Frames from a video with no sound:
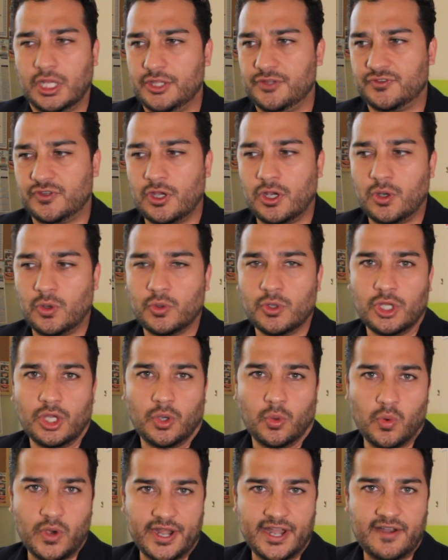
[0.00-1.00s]
So
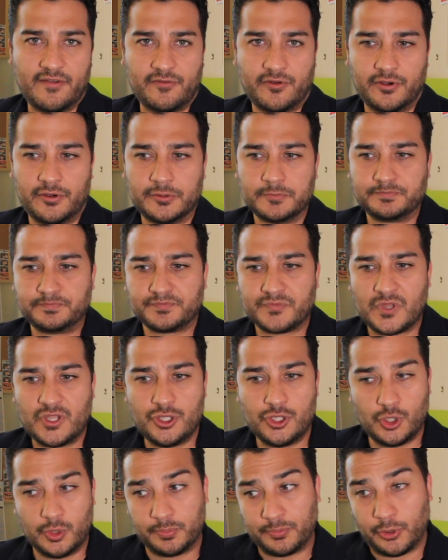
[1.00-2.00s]
whenever
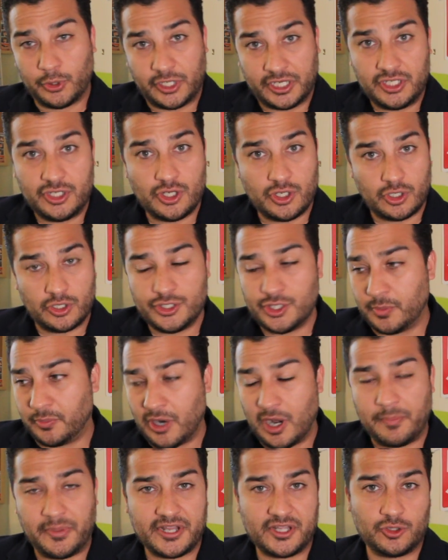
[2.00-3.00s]
you're putting your
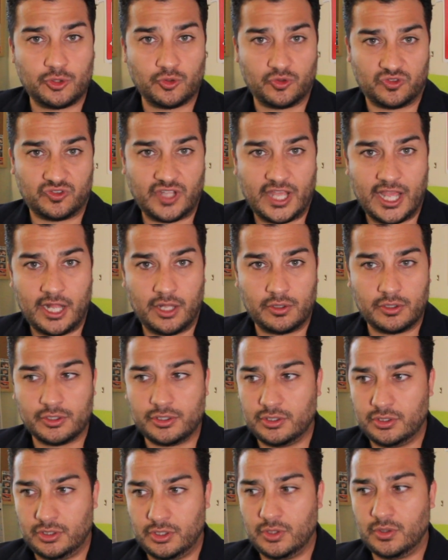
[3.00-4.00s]
property to
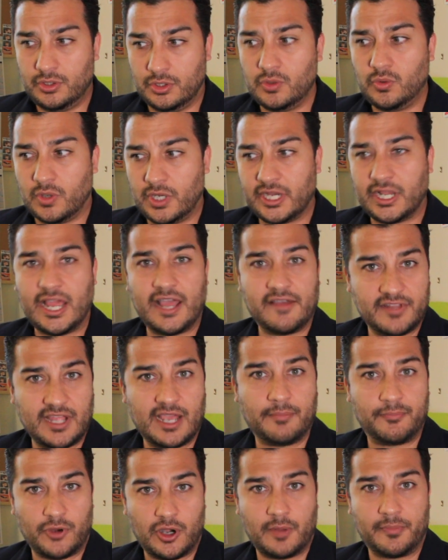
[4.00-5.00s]
sell, you want to
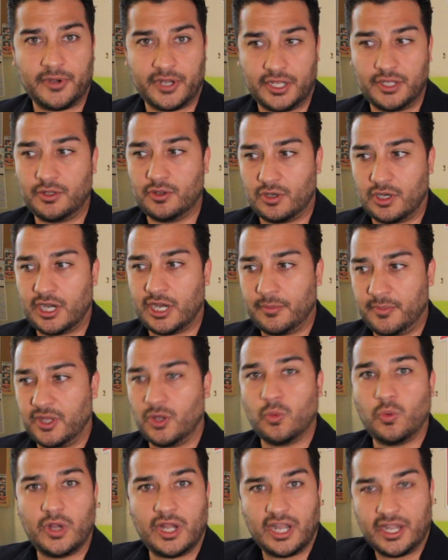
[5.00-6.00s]
that property, you know what I
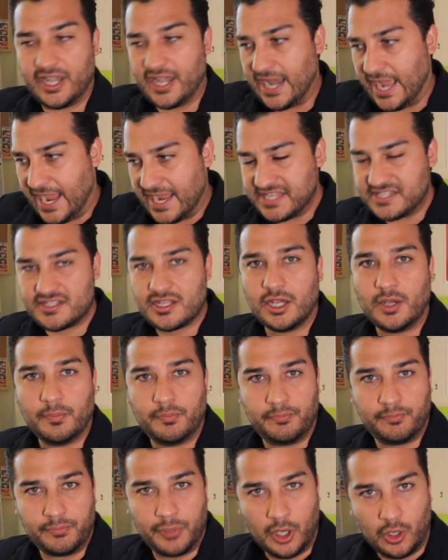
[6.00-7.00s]
mean, with a nice
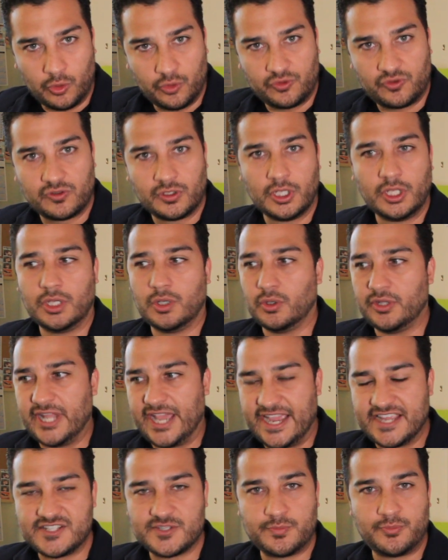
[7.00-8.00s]
post,
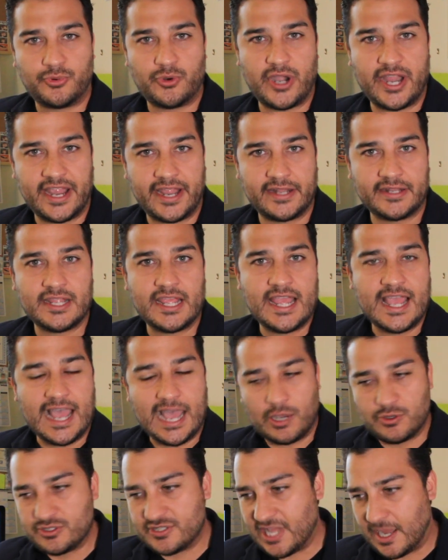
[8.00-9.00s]
nice brand.
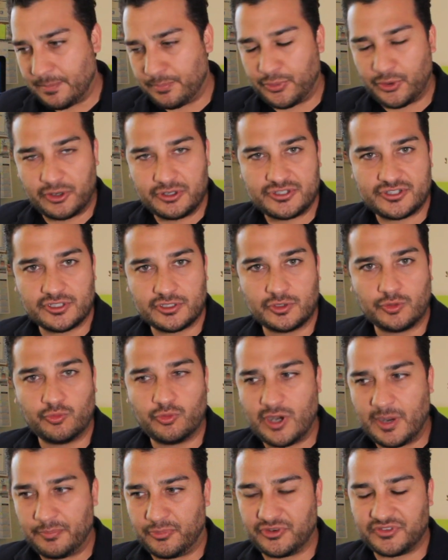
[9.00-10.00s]
How's that person
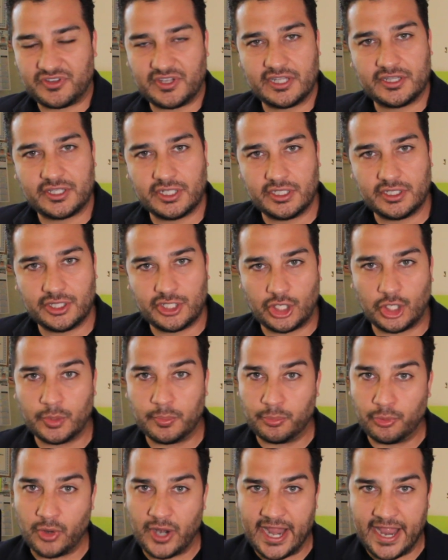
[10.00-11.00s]
representing their
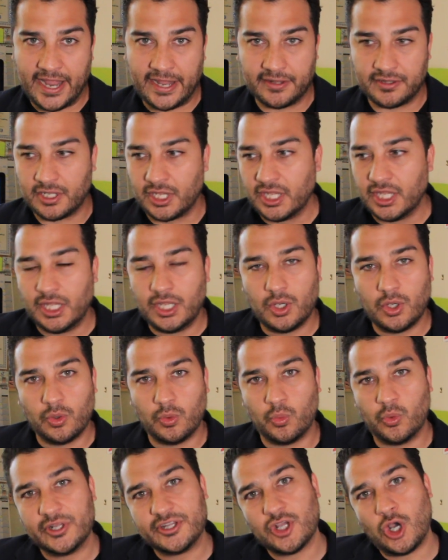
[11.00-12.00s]
brand
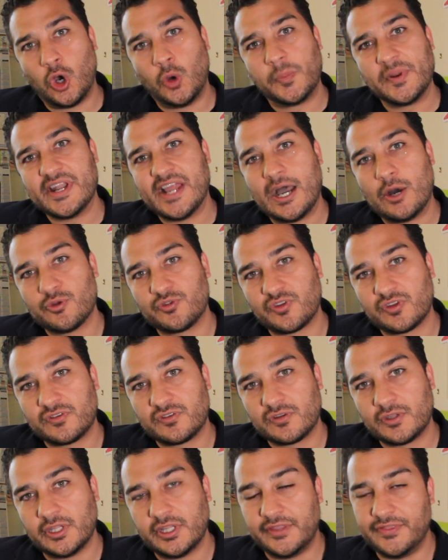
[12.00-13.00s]
with open
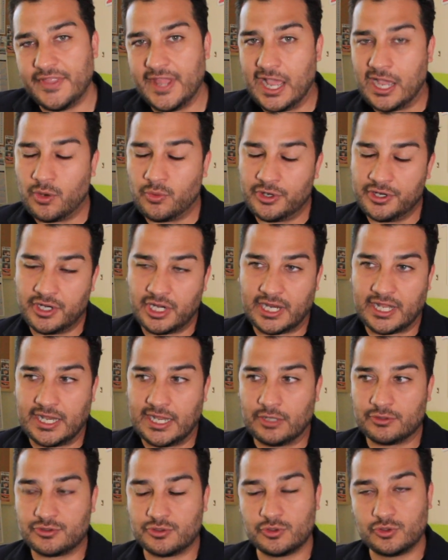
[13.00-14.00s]
houses? Now we're not
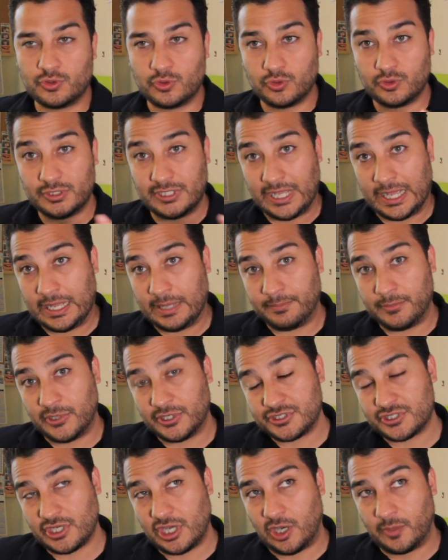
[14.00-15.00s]
allowed to do that
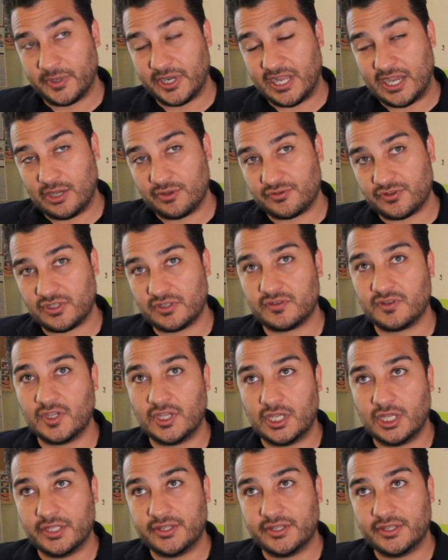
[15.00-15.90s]
much open houses.